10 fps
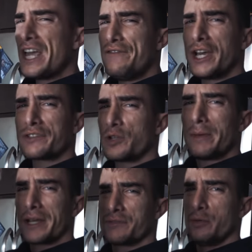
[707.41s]
If you guys
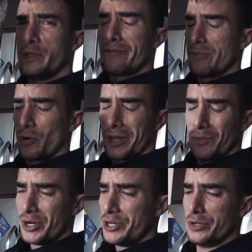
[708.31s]
don't make a smoothie every
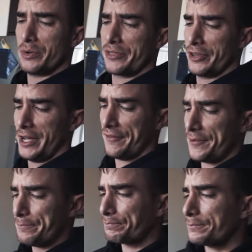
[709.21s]
morning, what are you doing with your life?